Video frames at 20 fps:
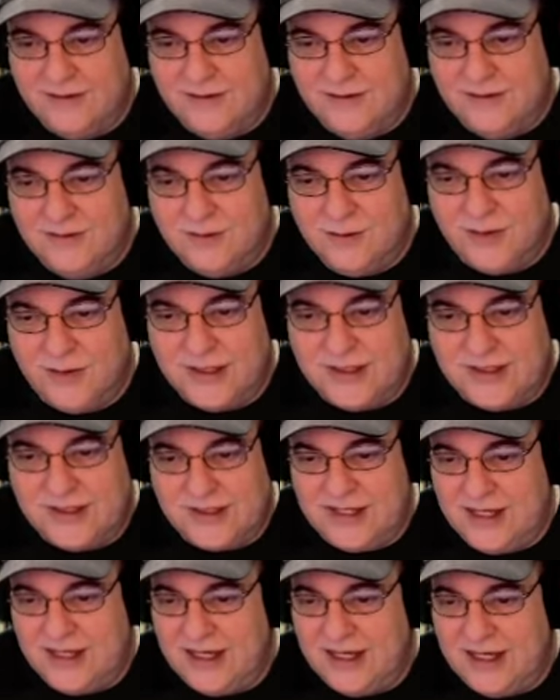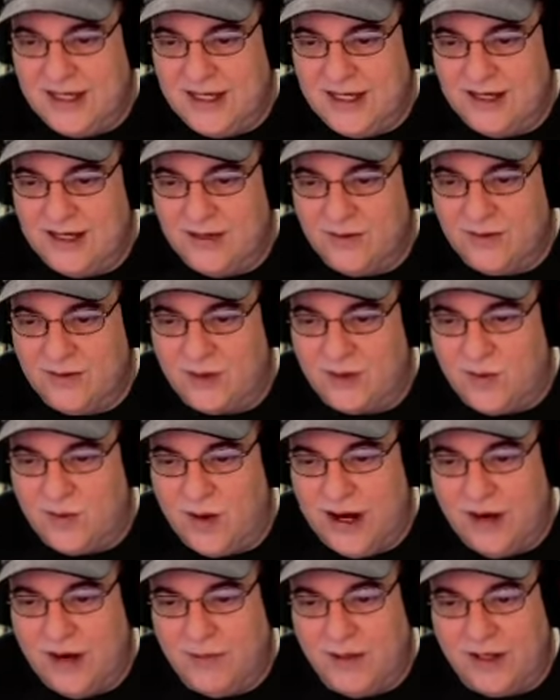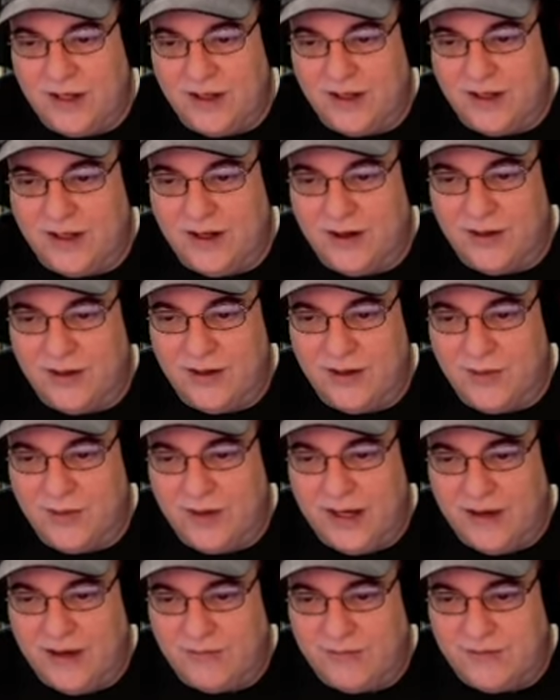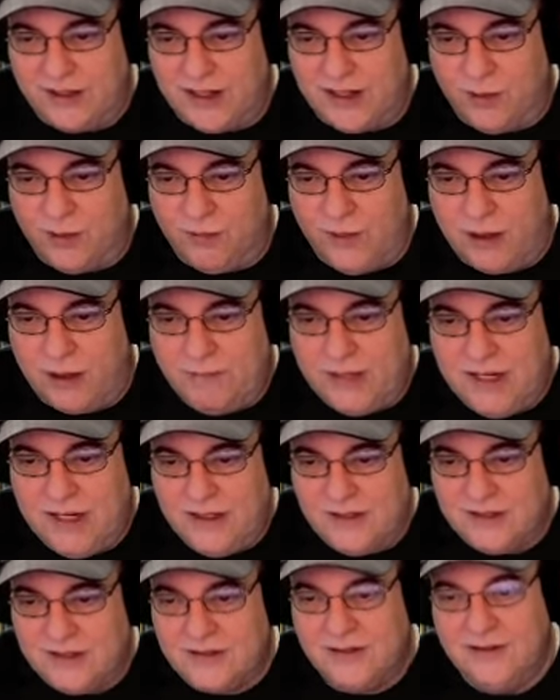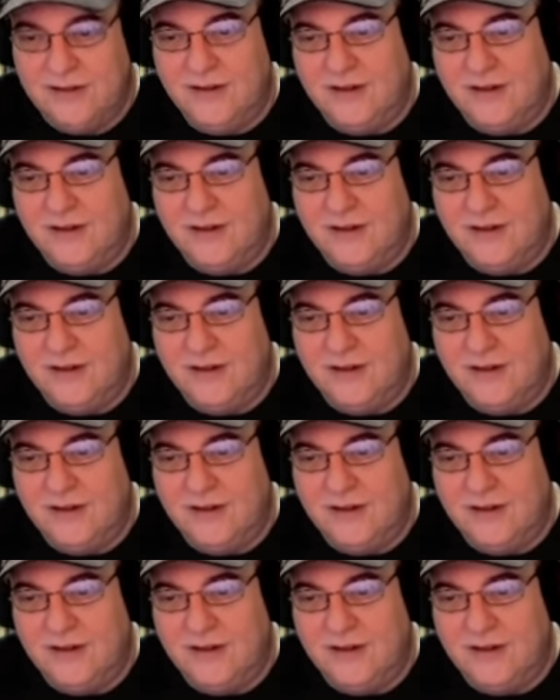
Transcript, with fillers: What is the uh, requirement here? Do we have to kill puppies?